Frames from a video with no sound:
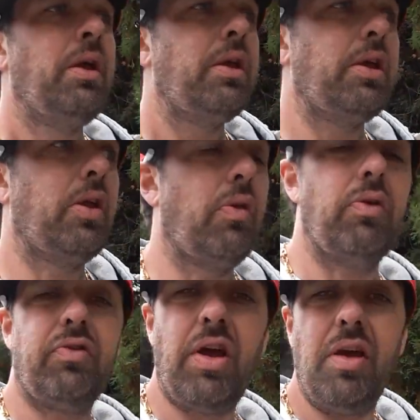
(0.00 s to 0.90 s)

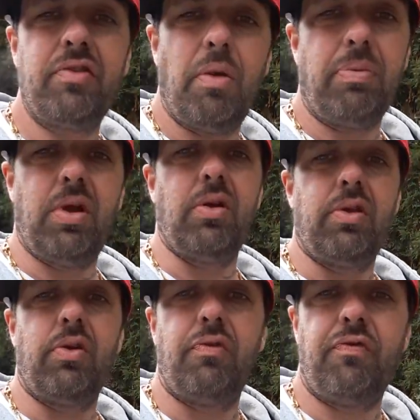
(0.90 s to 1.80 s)
there's guys up there
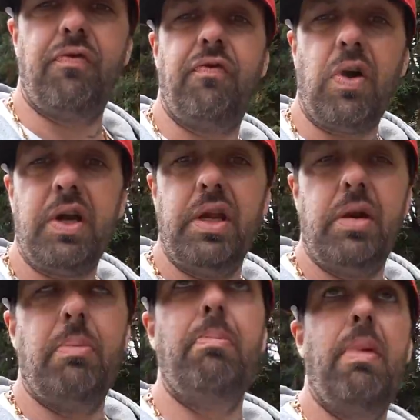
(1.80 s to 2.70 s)
that are fucking in
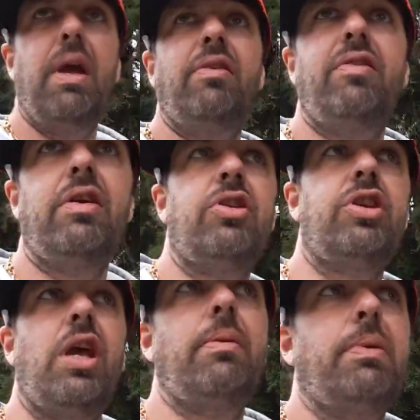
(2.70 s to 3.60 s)
amazing
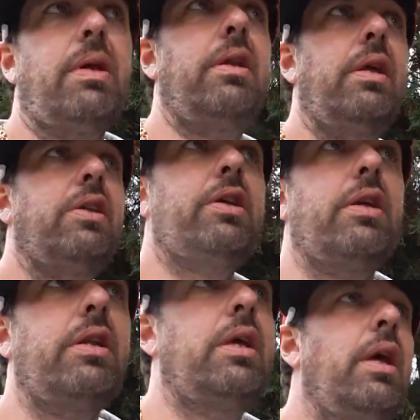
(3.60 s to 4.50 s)
shape and
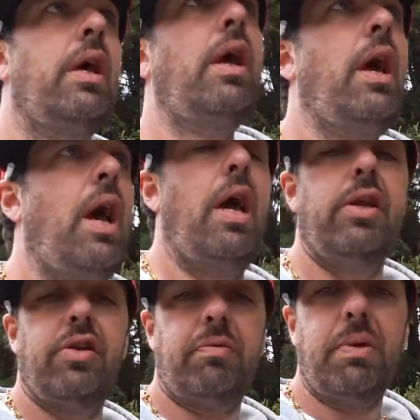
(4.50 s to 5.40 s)
condition,
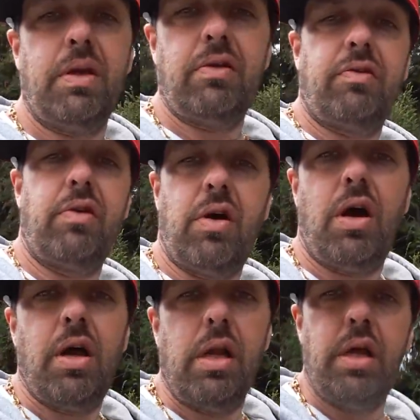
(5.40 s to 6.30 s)
and just because they're
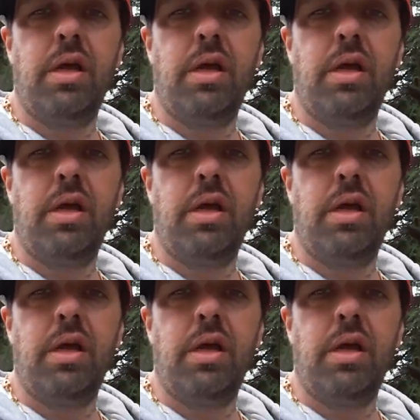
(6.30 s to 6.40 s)
not